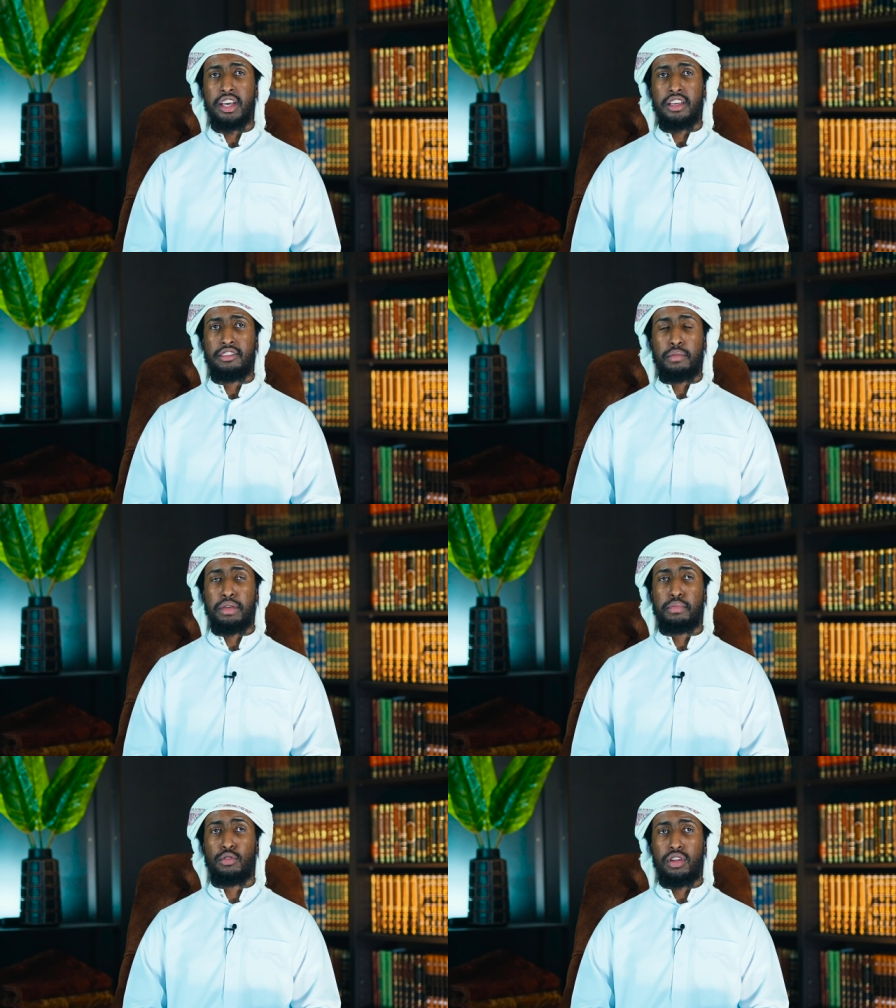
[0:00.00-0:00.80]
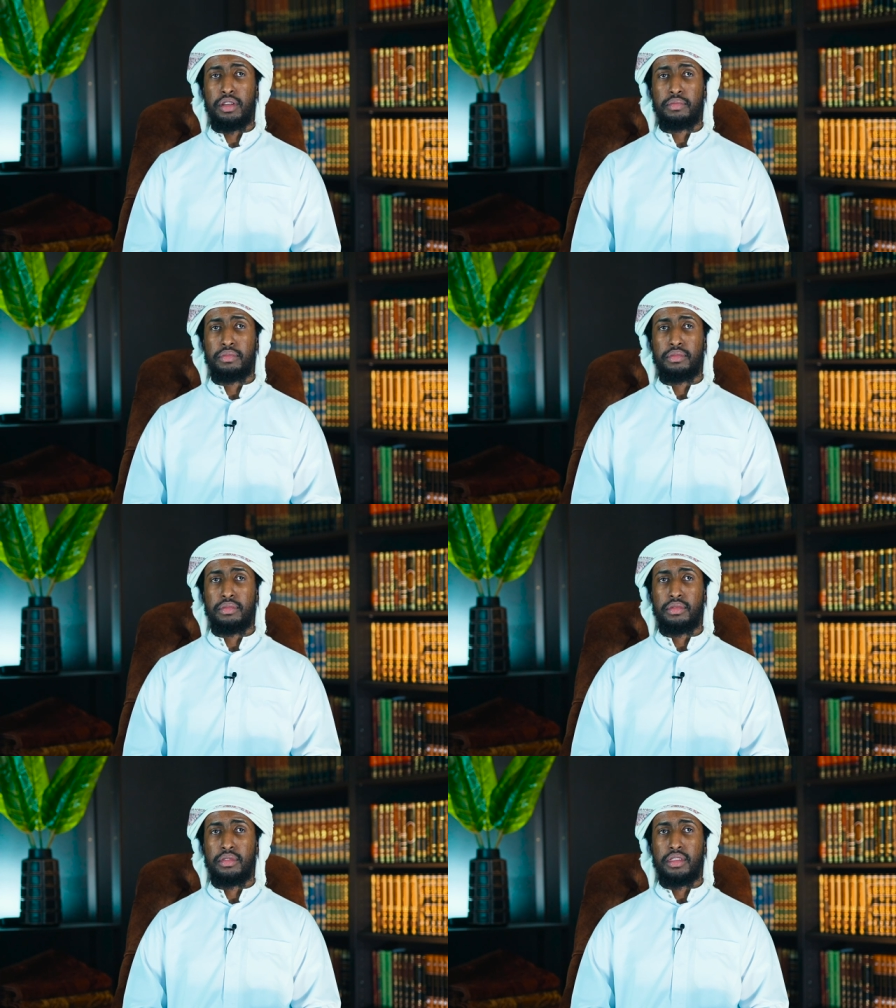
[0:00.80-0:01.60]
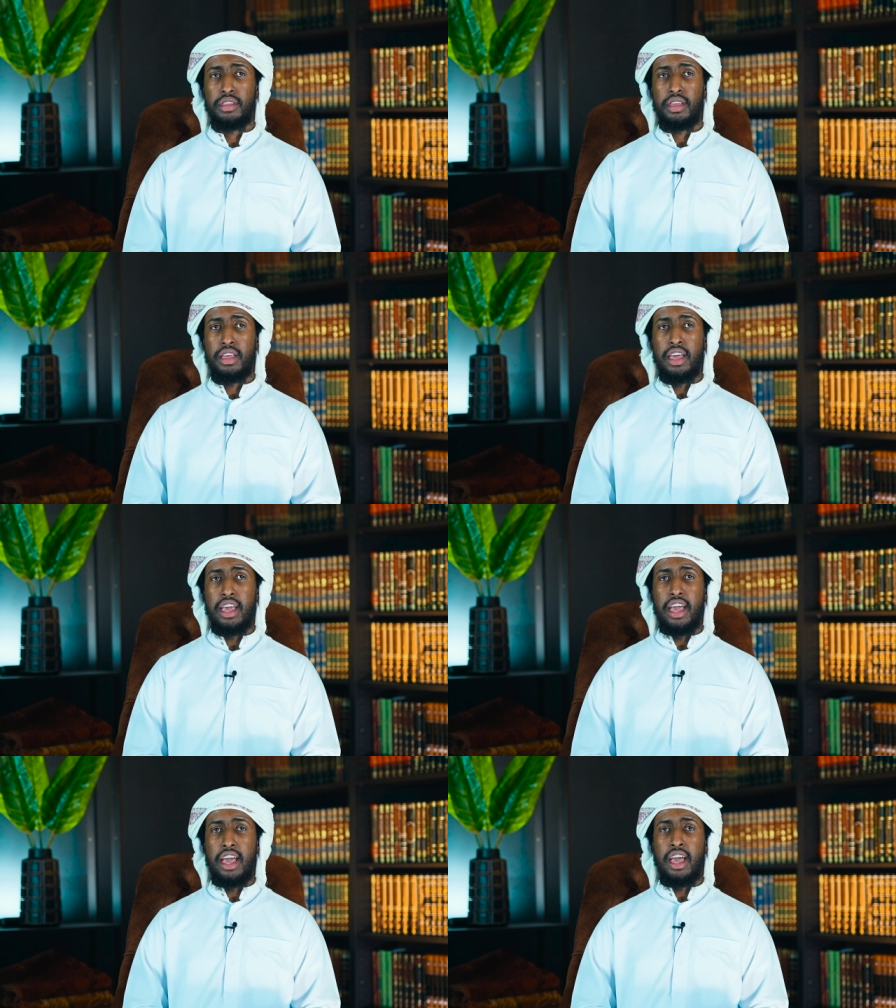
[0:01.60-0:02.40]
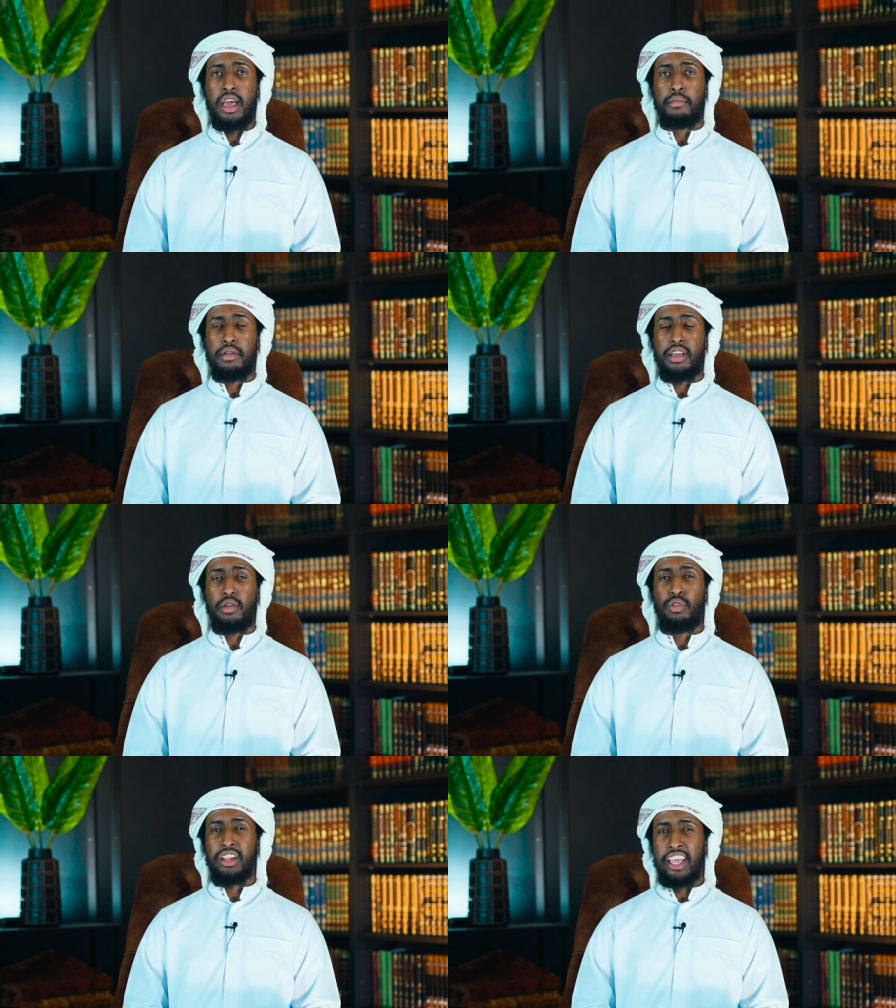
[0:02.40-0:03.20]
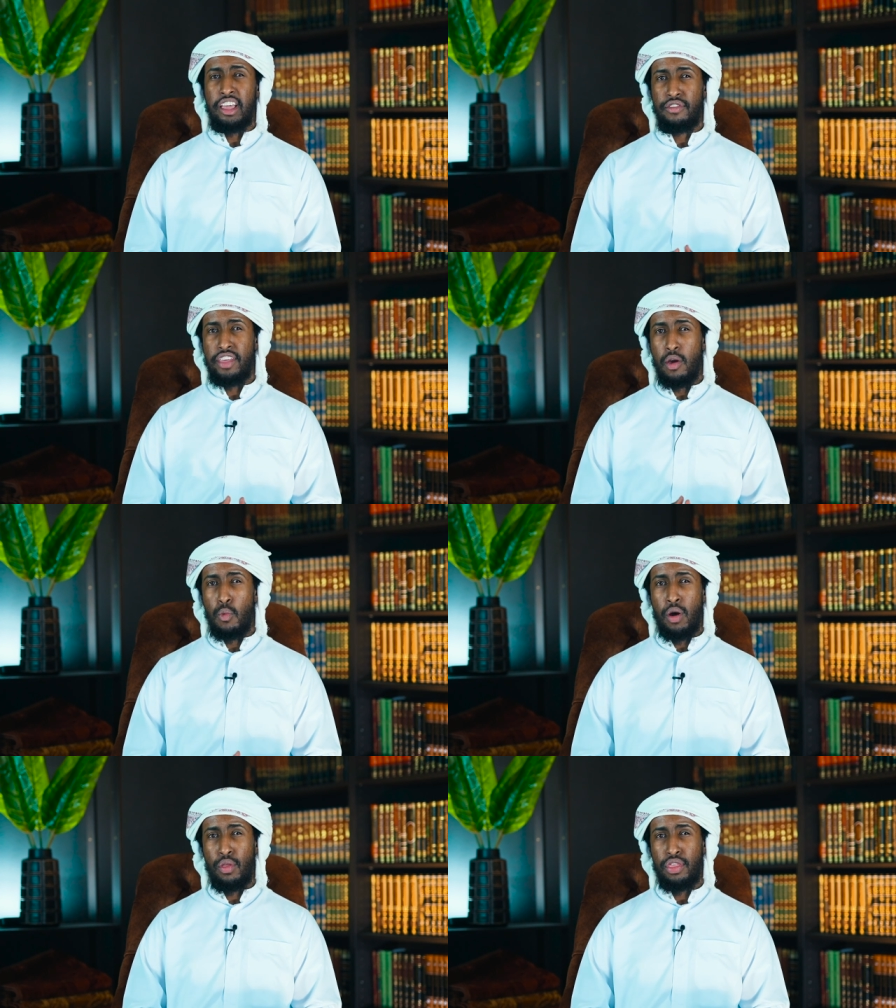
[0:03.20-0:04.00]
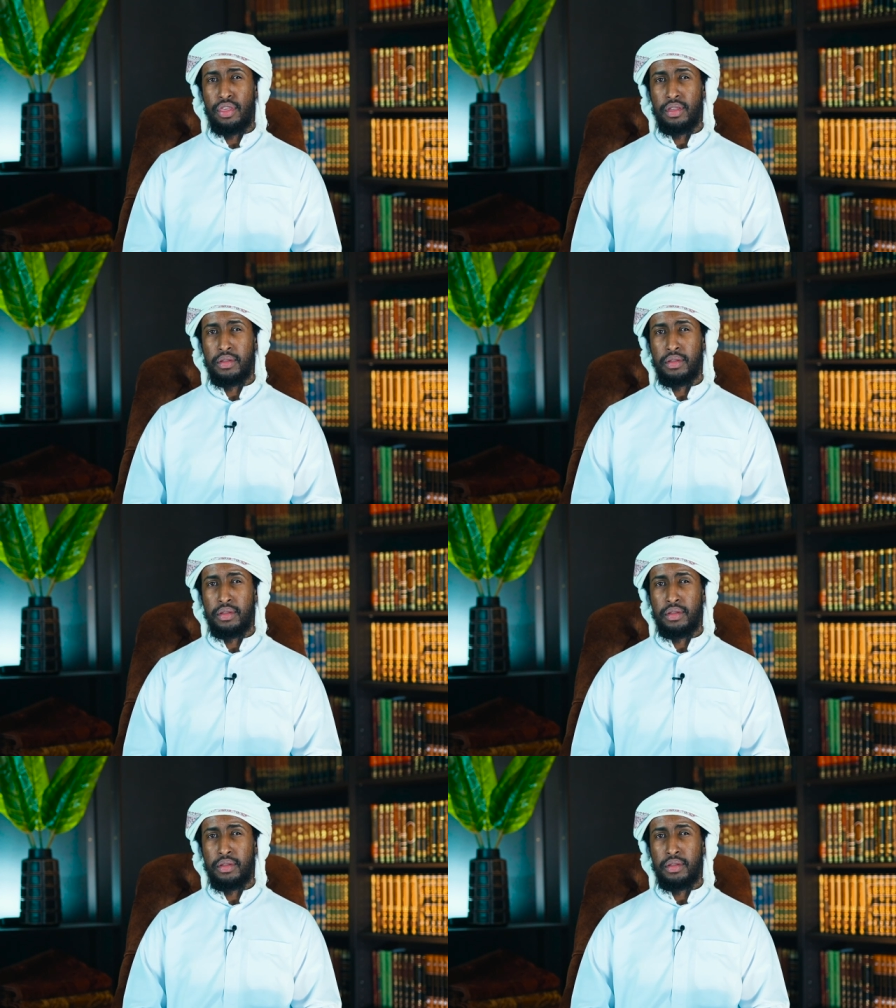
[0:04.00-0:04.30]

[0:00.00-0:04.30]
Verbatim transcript: Some people um, will give their wealth